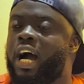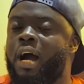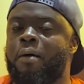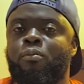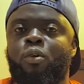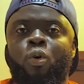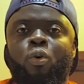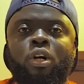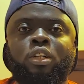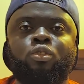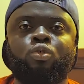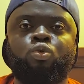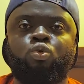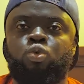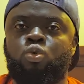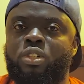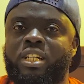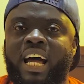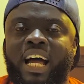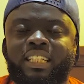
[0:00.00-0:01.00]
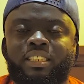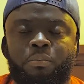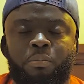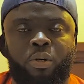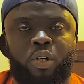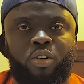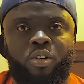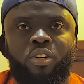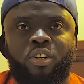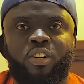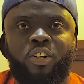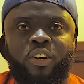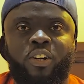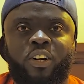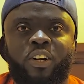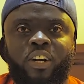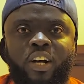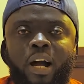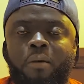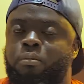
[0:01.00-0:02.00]
I'm not going to do that, bro.
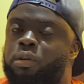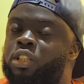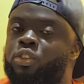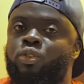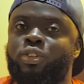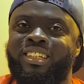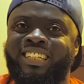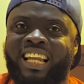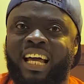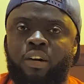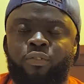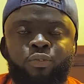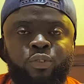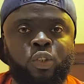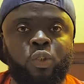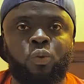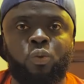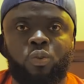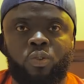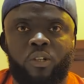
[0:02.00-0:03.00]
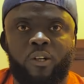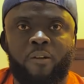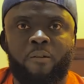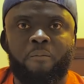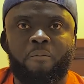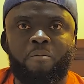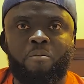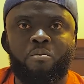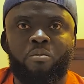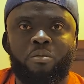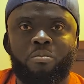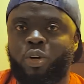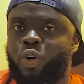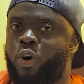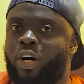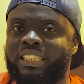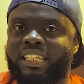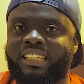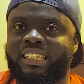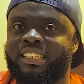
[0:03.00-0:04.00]
I'm going to laugh you.
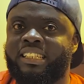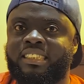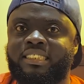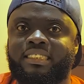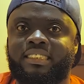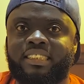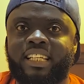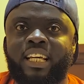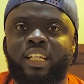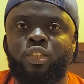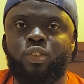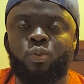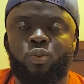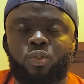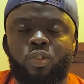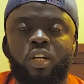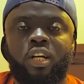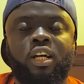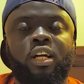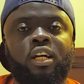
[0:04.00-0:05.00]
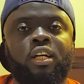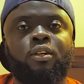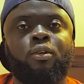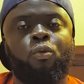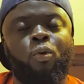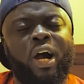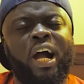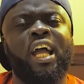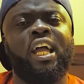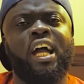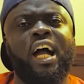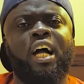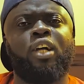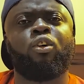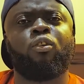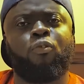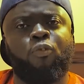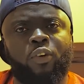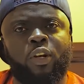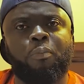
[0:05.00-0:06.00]
Because I didn't say you. Why
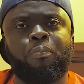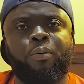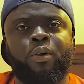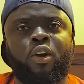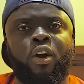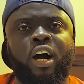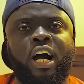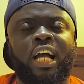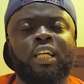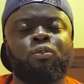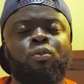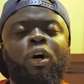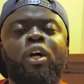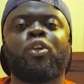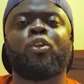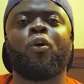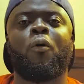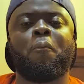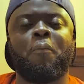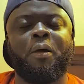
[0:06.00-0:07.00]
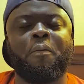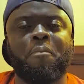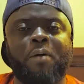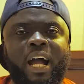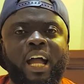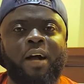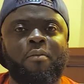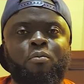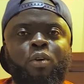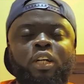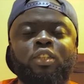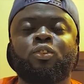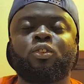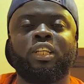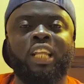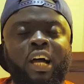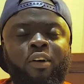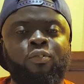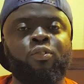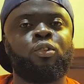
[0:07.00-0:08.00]
are you flipping your eyes? What do you mean by I'm going
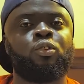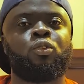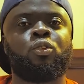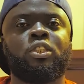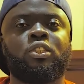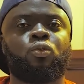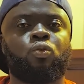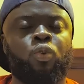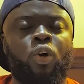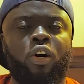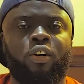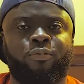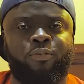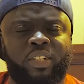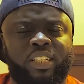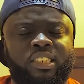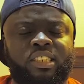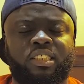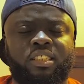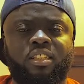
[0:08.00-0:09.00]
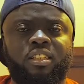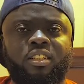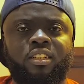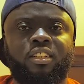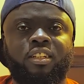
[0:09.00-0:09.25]
to laugh you to is wrong fish?